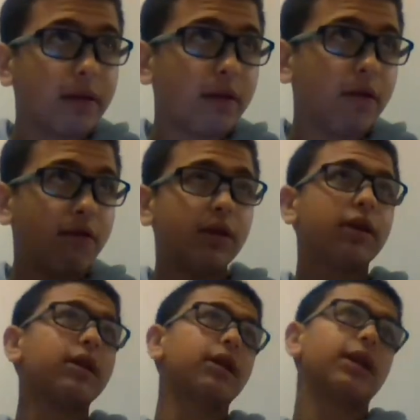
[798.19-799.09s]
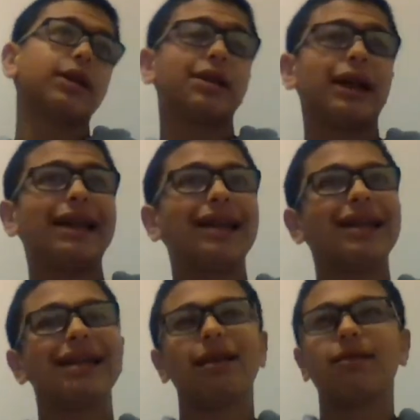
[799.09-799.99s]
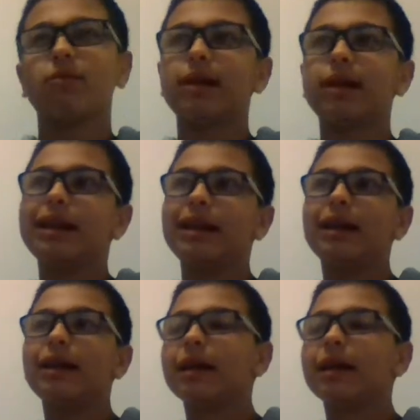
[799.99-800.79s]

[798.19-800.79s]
fun and exciting and thrilling